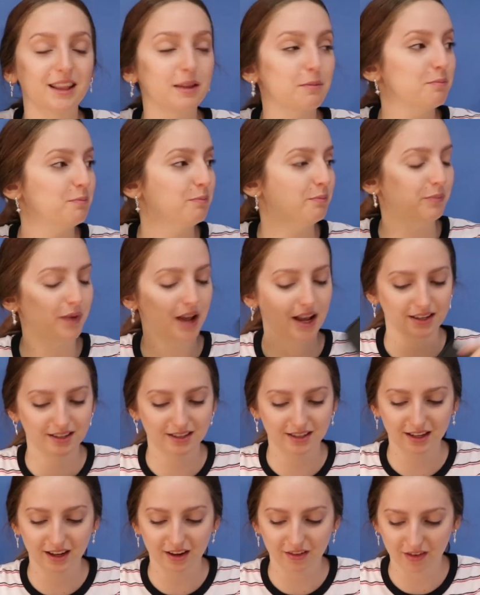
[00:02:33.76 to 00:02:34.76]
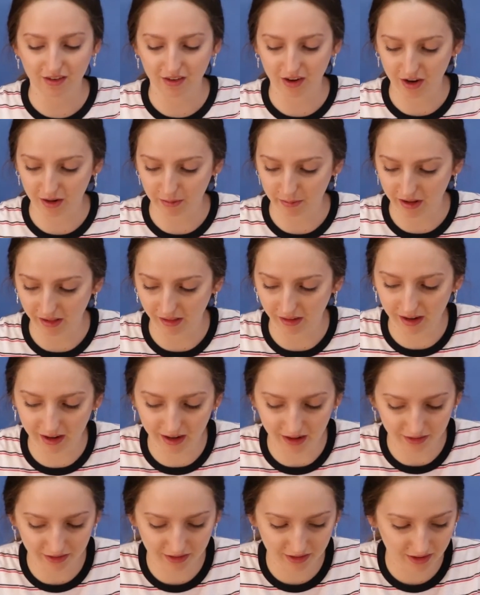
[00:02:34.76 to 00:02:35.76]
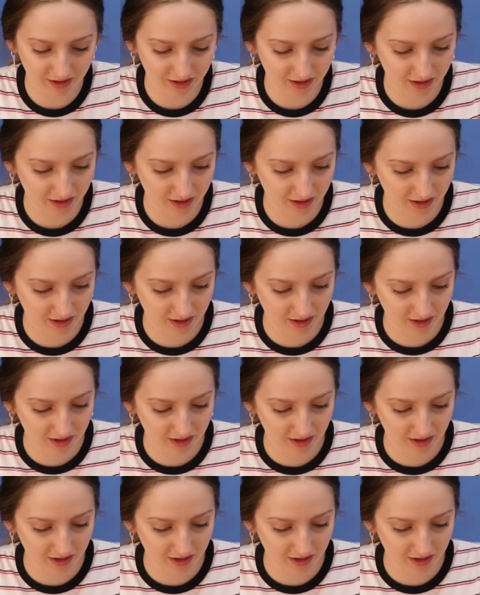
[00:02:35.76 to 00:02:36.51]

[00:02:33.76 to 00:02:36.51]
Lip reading: like the best thing I've ever heard in my life.